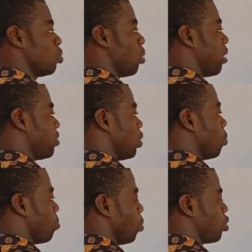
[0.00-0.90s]
So we have
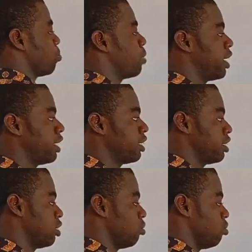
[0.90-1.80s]
0 plus
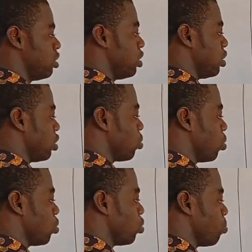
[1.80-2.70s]
pi, which is
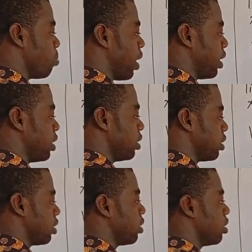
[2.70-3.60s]
equal to pi
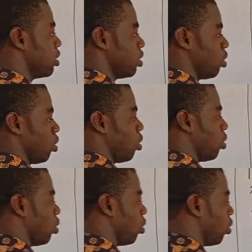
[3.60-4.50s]

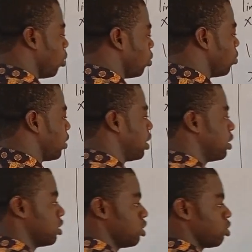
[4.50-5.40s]
all
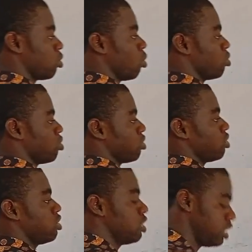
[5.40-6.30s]
over cos
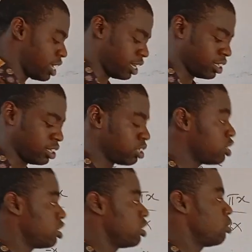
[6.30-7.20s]

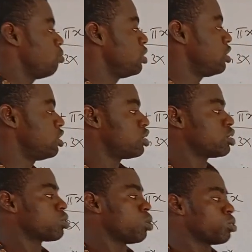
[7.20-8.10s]
3x, which
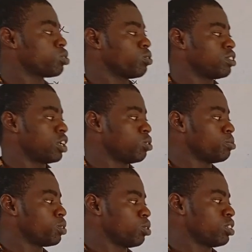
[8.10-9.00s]
is cos of
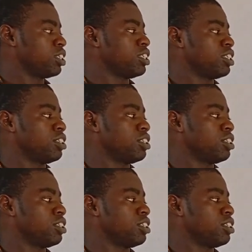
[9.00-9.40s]
0, because